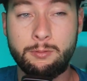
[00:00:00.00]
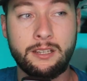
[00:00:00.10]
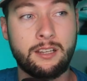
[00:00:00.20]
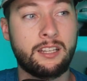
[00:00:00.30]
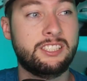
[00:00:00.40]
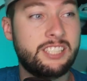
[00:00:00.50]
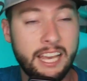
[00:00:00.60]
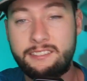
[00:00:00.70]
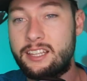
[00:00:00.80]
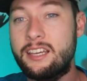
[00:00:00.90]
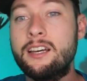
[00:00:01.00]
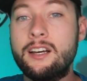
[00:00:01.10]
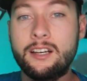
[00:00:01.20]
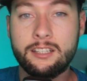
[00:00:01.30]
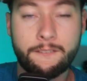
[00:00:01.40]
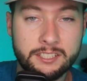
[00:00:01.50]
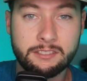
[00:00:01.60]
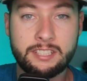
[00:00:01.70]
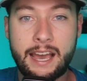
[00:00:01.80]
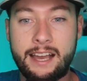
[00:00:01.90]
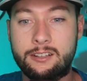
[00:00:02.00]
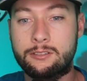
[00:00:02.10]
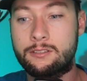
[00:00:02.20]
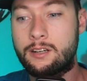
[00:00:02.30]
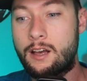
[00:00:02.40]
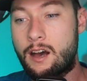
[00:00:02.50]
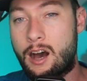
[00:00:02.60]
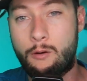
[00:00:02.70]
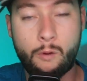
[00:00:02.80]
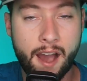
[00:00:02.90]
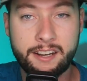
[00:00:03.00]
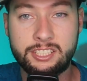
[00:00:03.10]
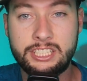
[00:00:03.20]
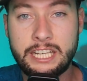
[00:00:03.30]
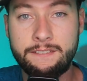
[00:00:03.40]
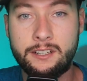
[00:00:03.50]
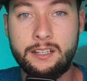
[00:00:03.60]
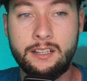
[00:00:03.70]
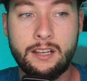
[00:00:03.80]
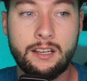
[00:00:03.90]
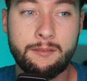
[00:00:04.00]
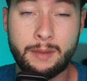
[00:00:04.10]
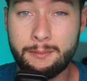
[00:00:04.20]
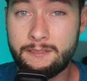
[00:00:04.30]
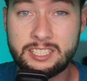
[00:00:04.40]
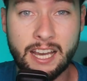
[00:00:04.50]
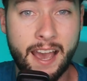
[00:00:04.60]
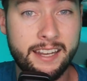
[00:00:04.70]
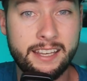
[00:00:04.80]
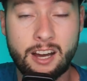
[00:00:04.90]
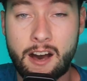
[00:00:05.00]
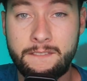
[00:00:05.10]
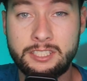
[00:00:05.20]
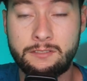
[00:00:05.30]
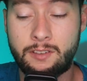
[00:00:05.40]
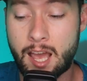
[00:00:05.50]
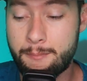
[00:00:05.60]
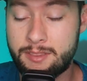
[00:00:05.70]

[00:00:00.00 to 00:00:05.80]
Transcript: We had gone safety, defensive tackle, uh, wide receiver, maybe even tight end, offensive line.